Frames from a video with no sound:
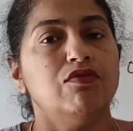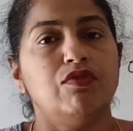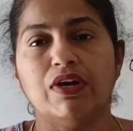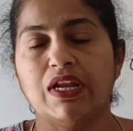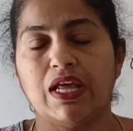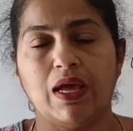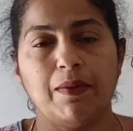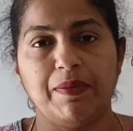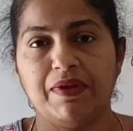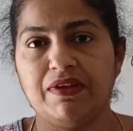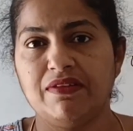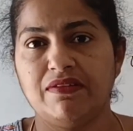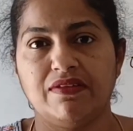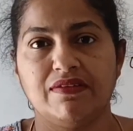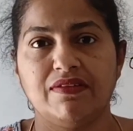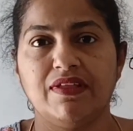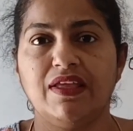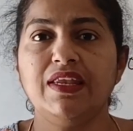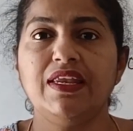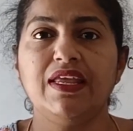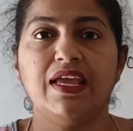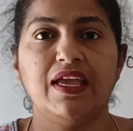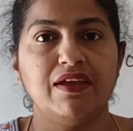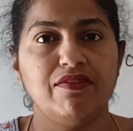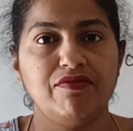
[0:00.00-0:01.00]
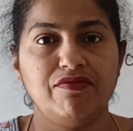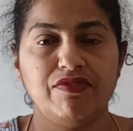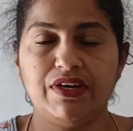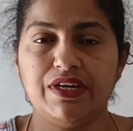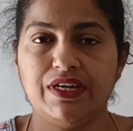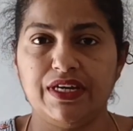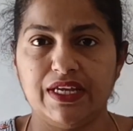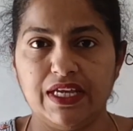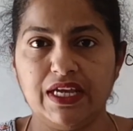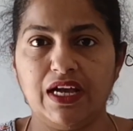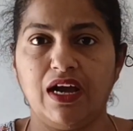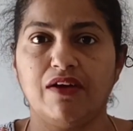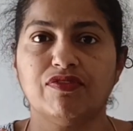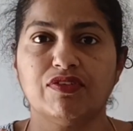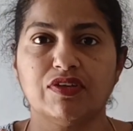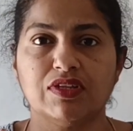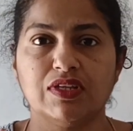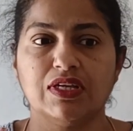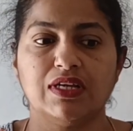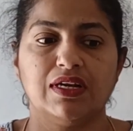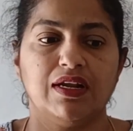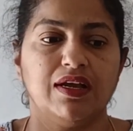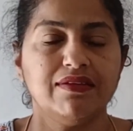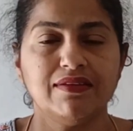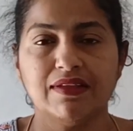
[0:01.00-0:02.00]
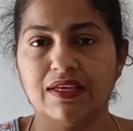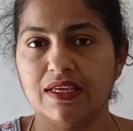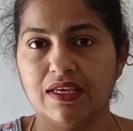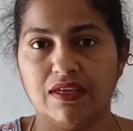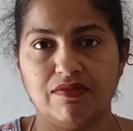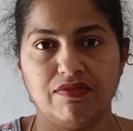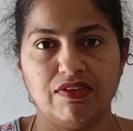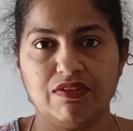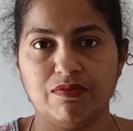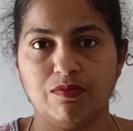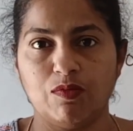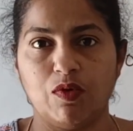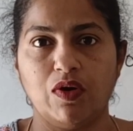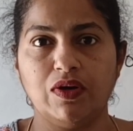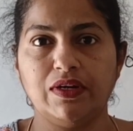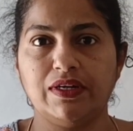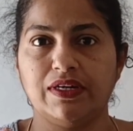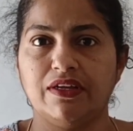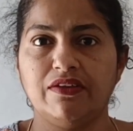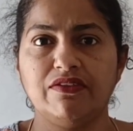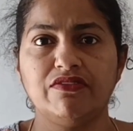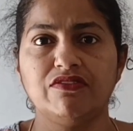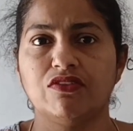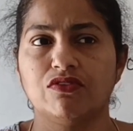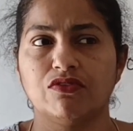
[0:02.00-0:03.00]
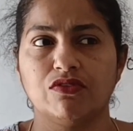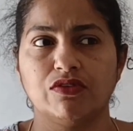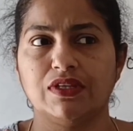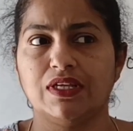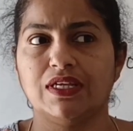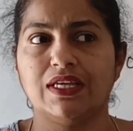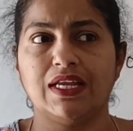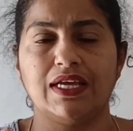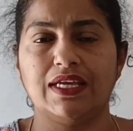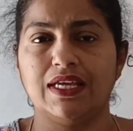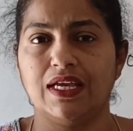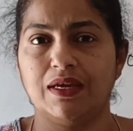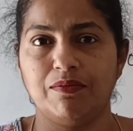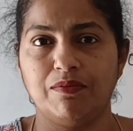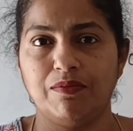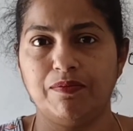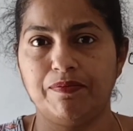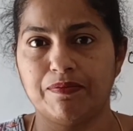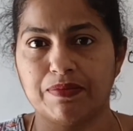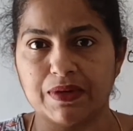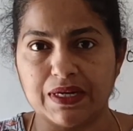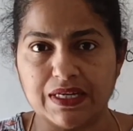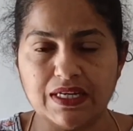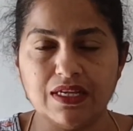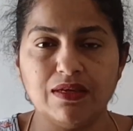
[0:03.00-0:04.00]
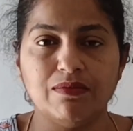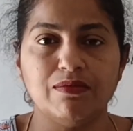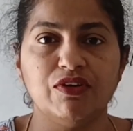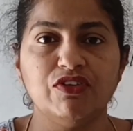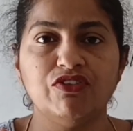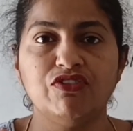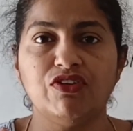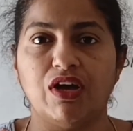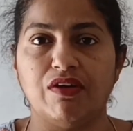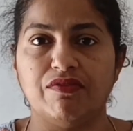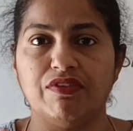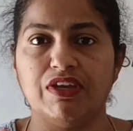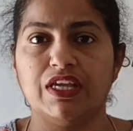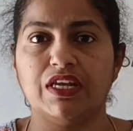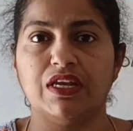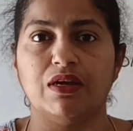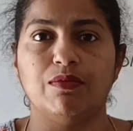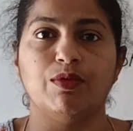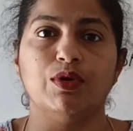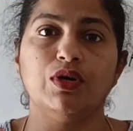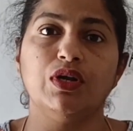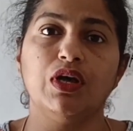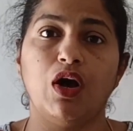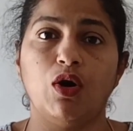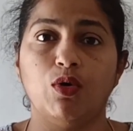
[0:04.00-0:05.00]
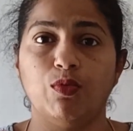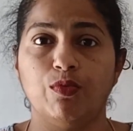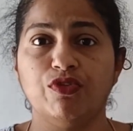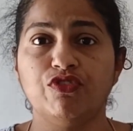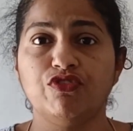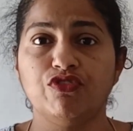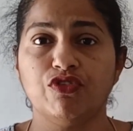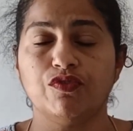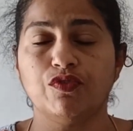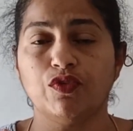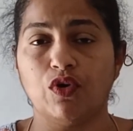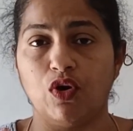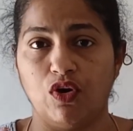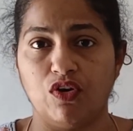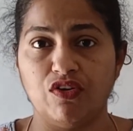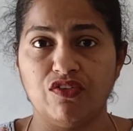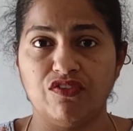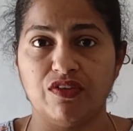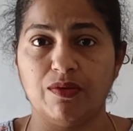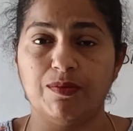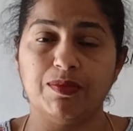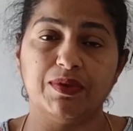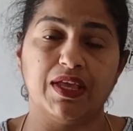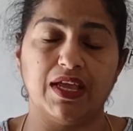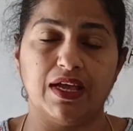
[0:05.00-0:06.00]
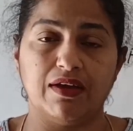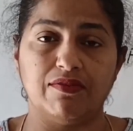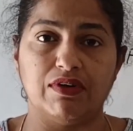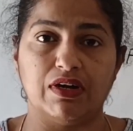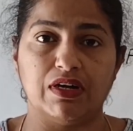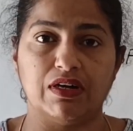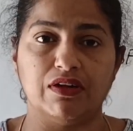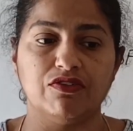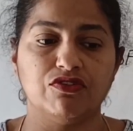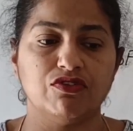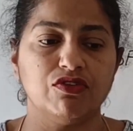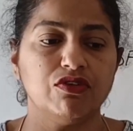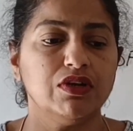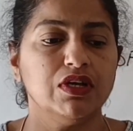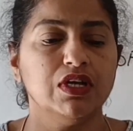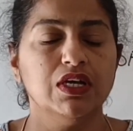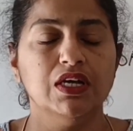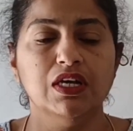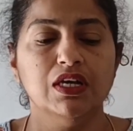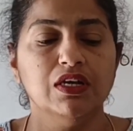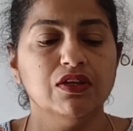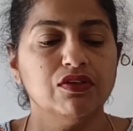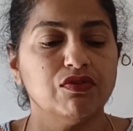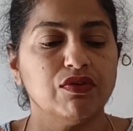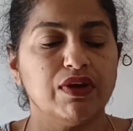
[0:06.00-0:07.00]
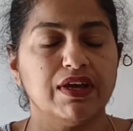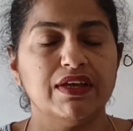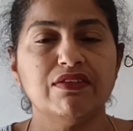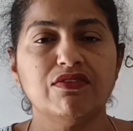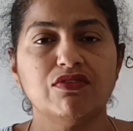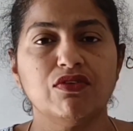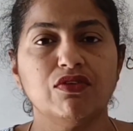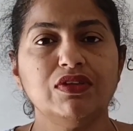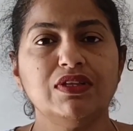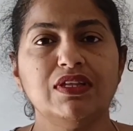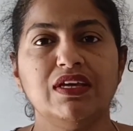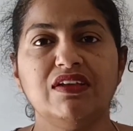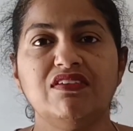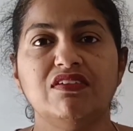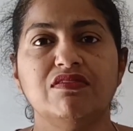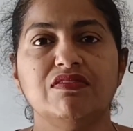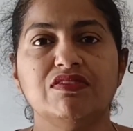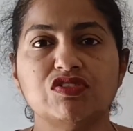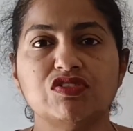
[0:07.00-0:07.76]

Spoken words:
what happens is that every day after the class I give a small test so that I am pretty much aware about how much of concept they have understood. So I saw that